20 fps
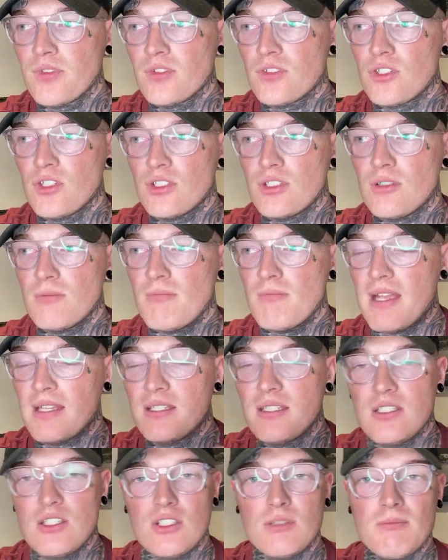Just
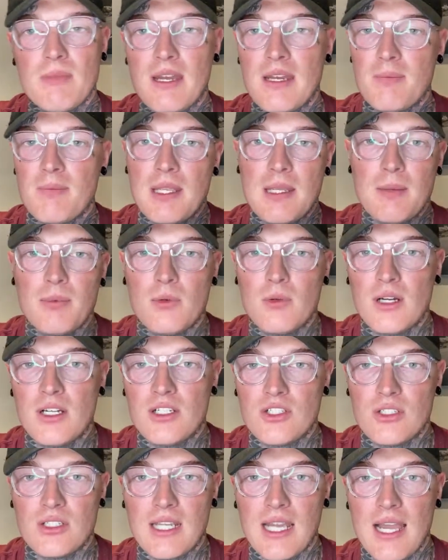message as many people
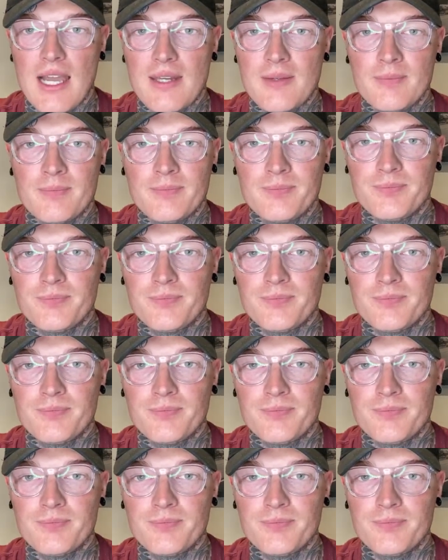as you can.